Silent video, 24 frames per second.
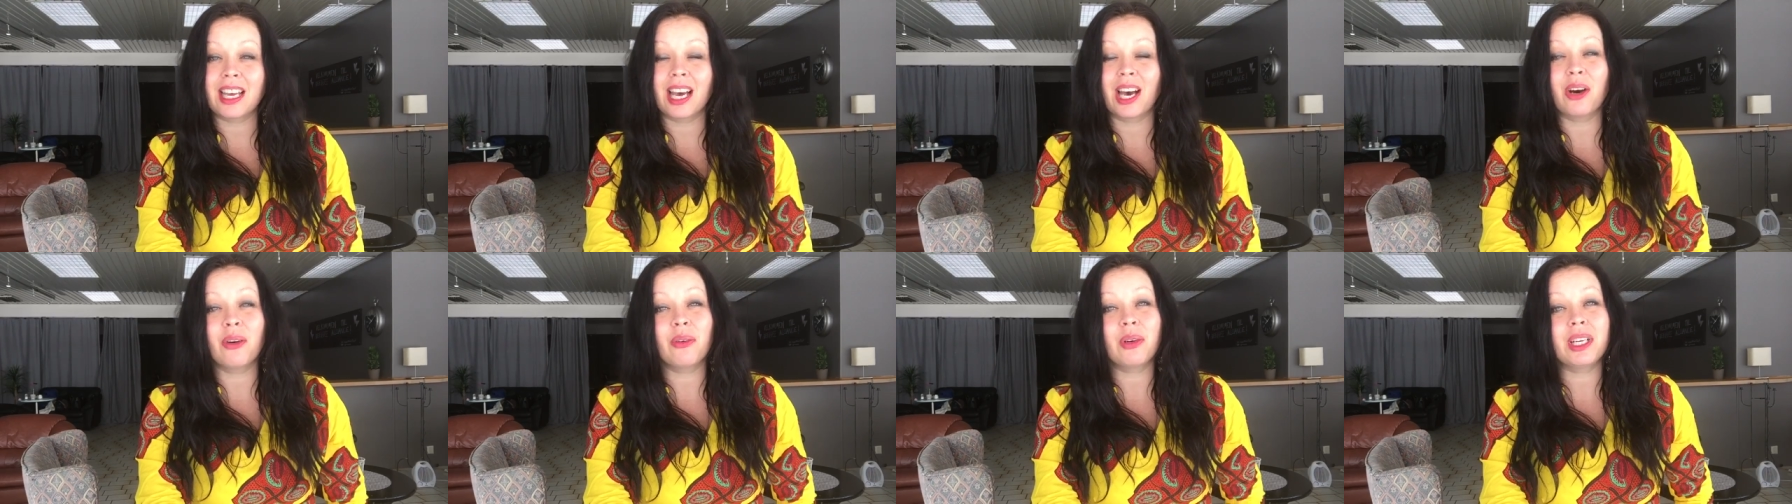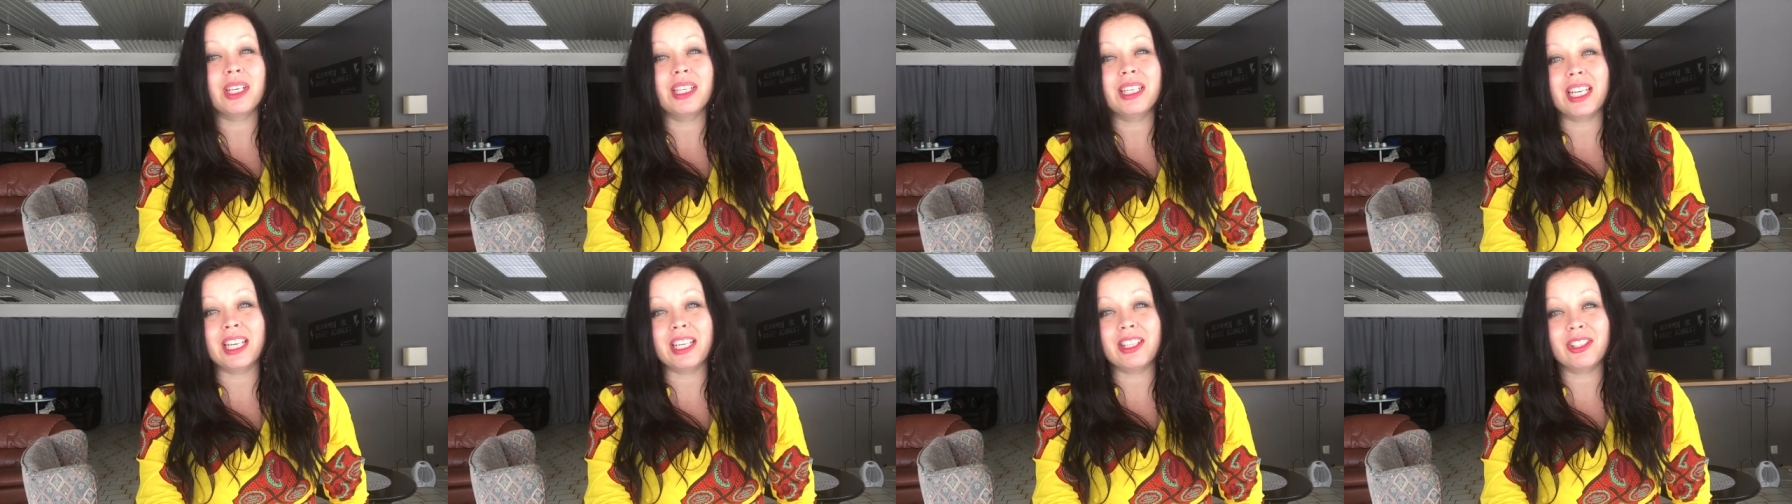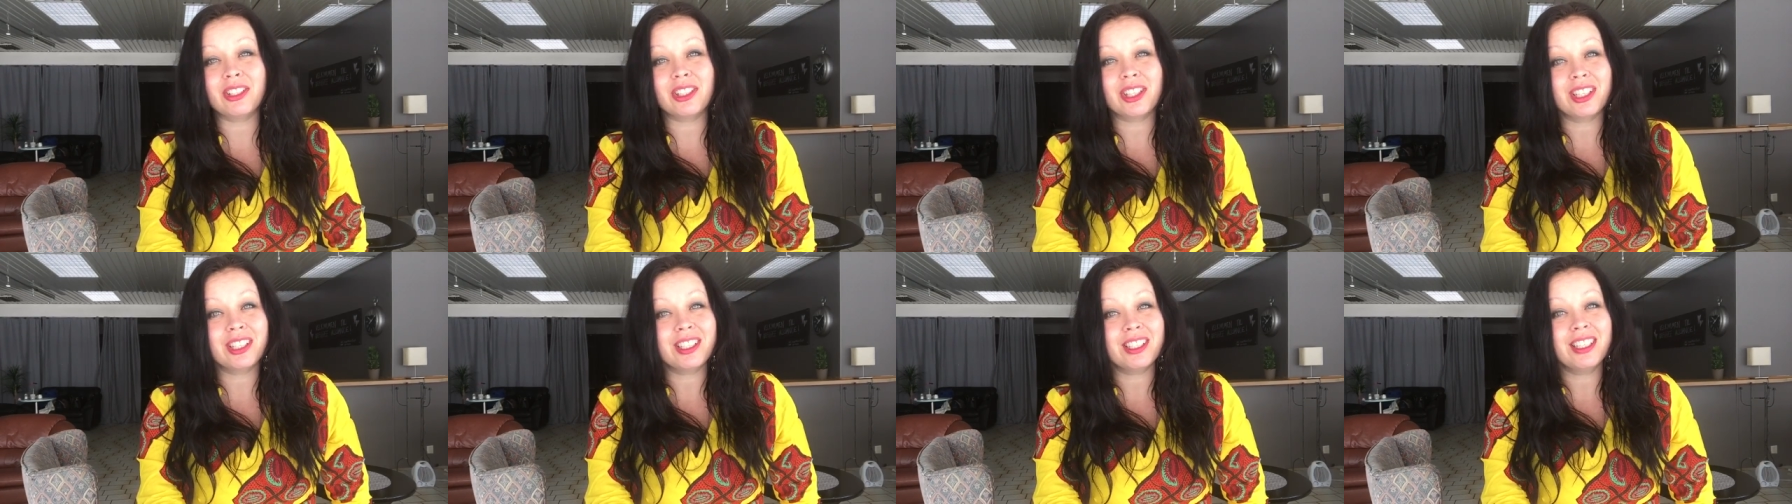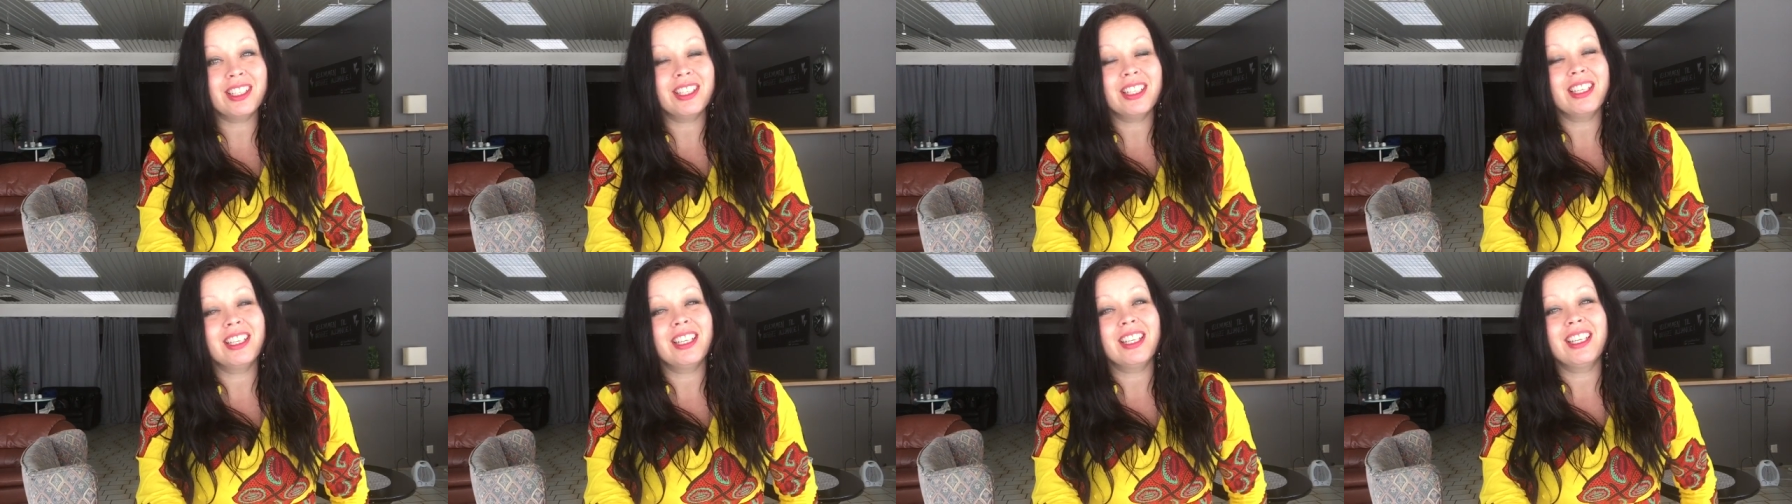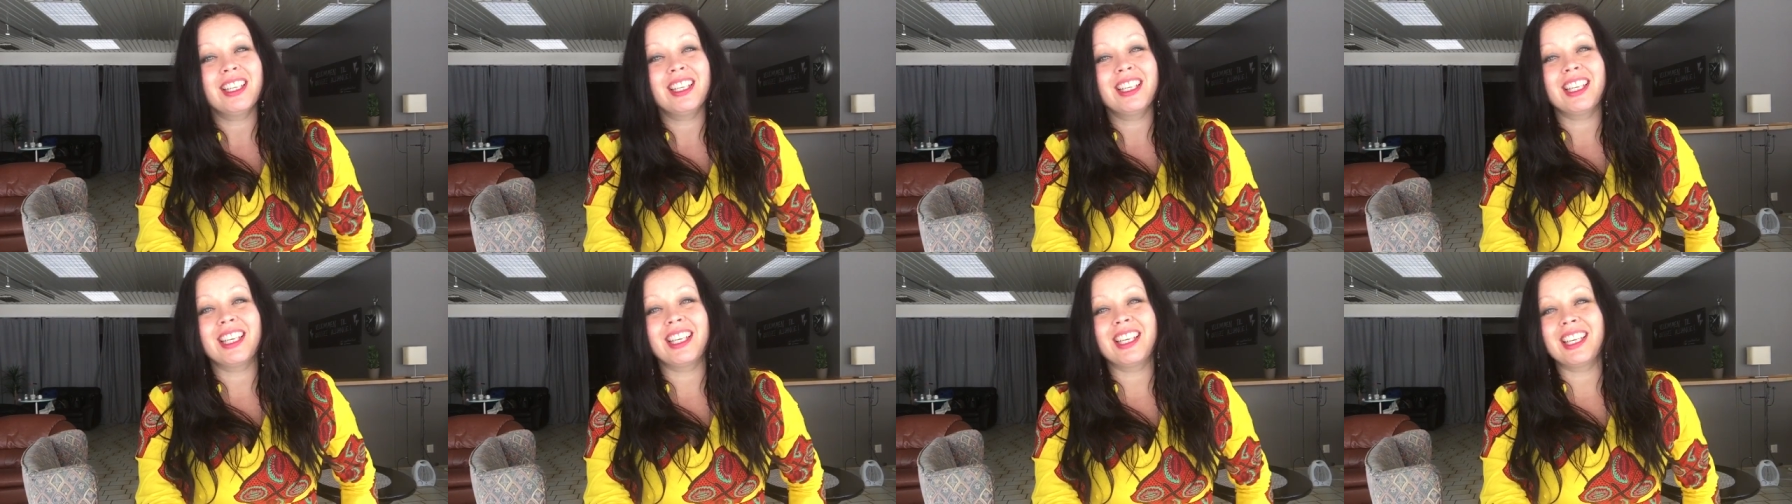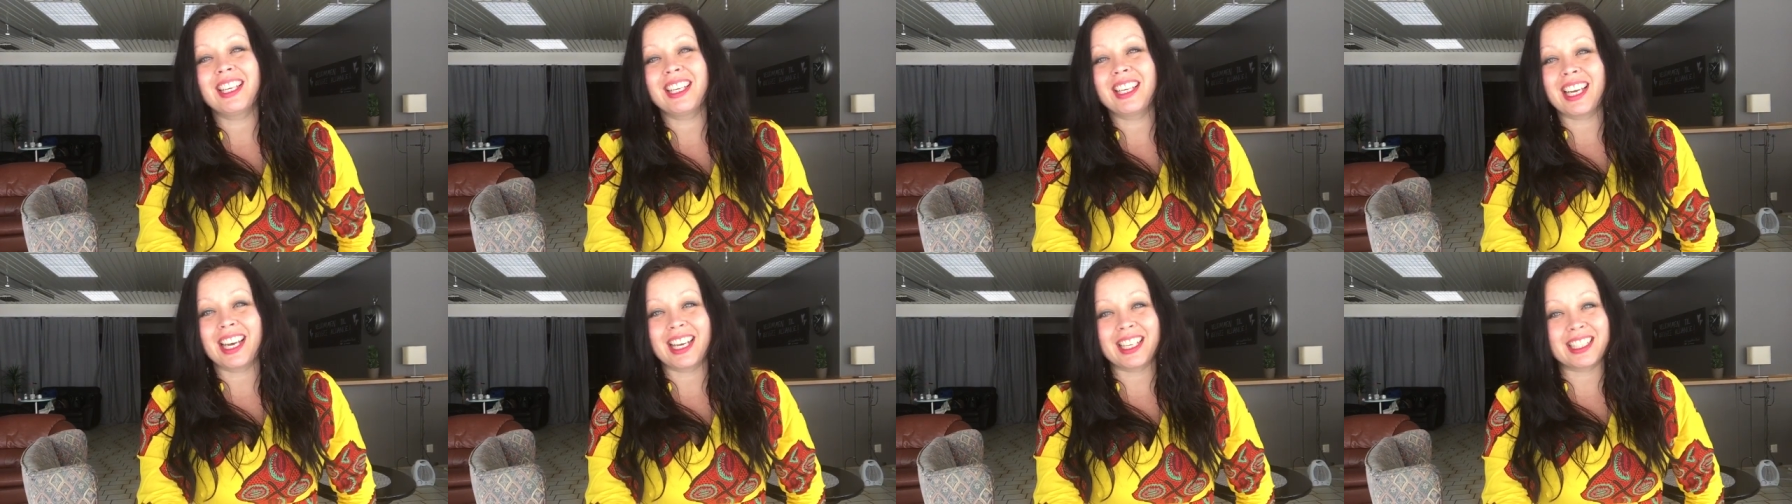Our nation,
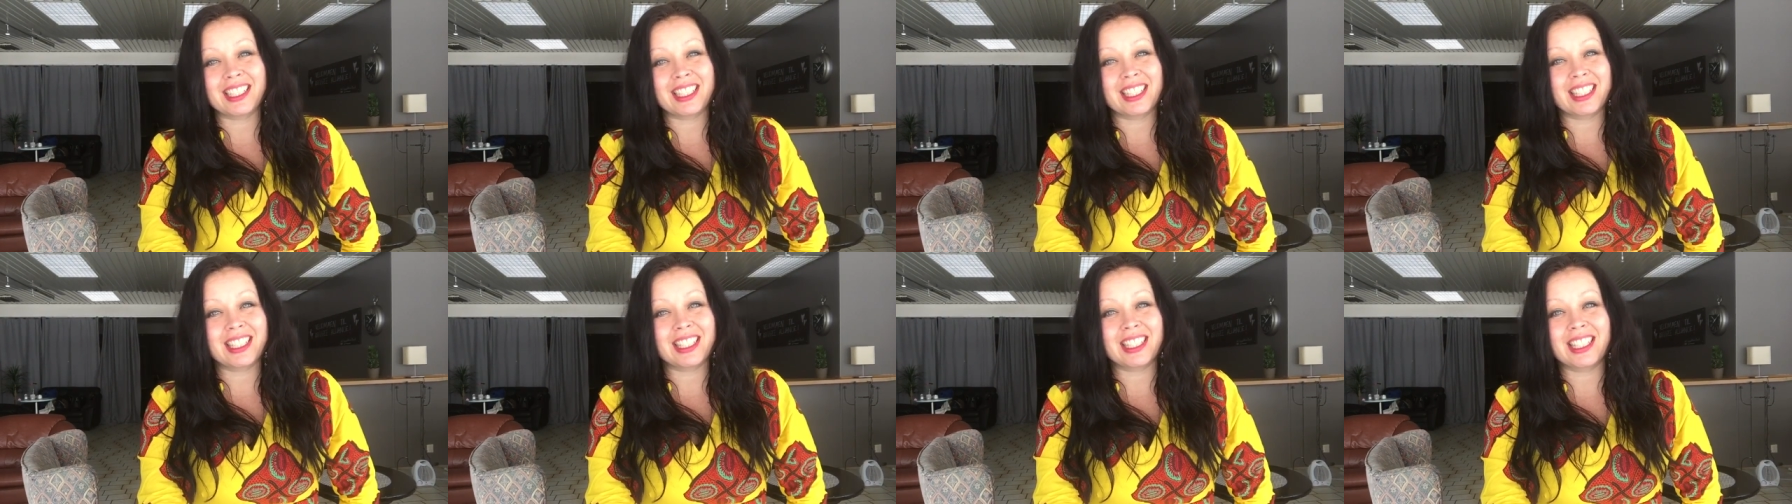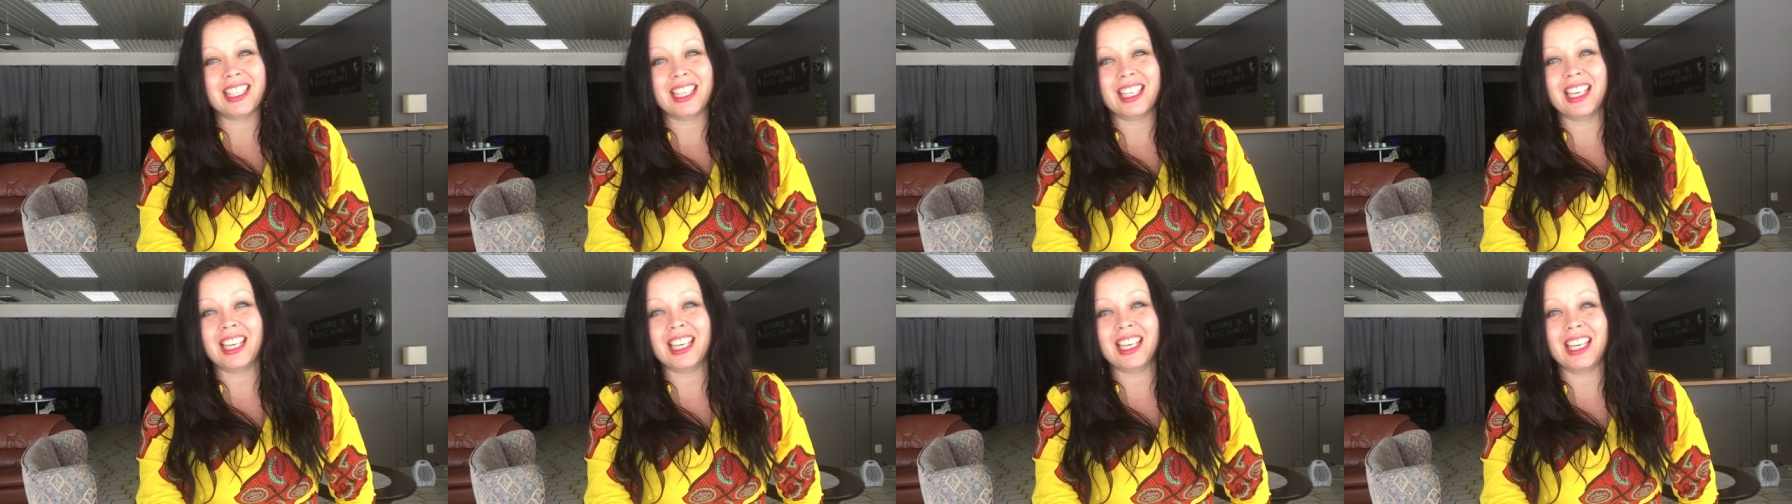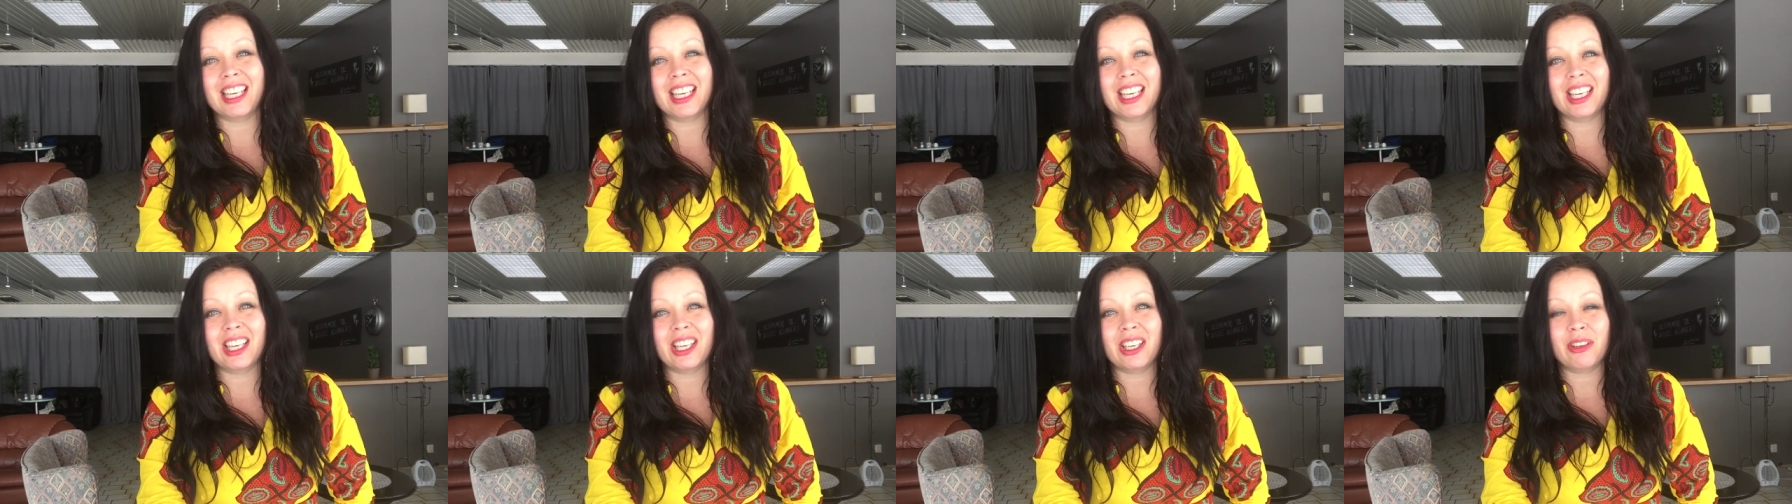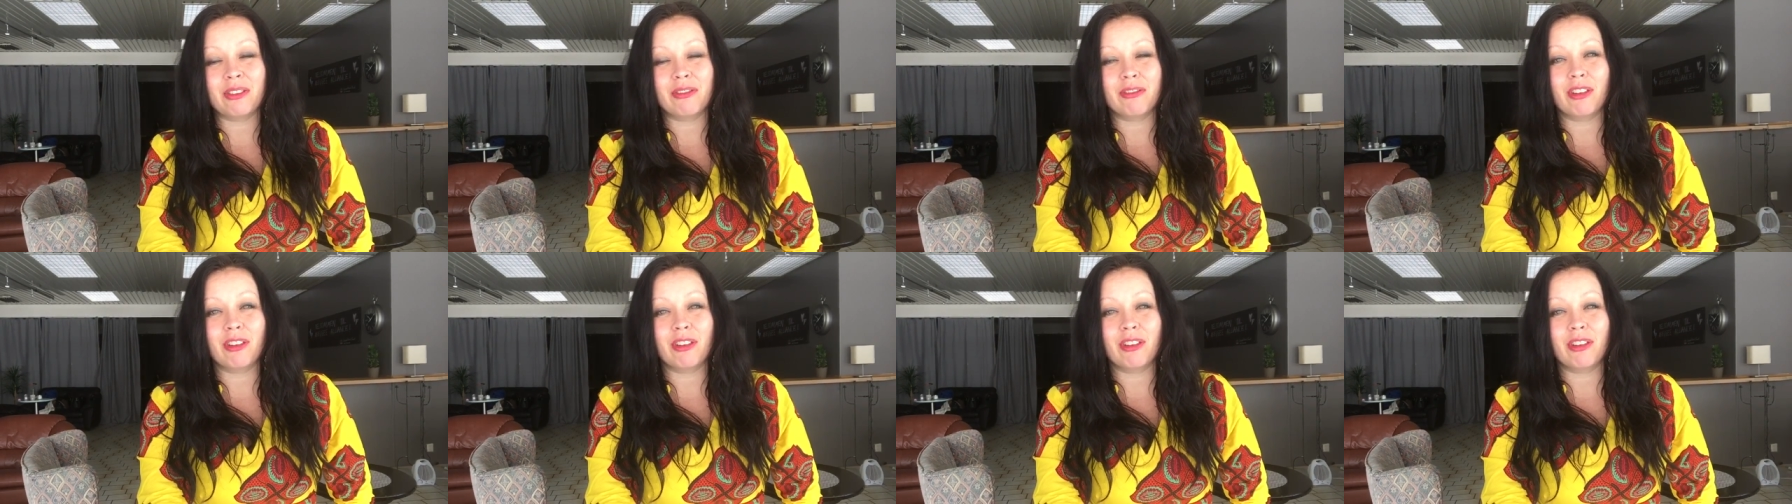uh, as uh,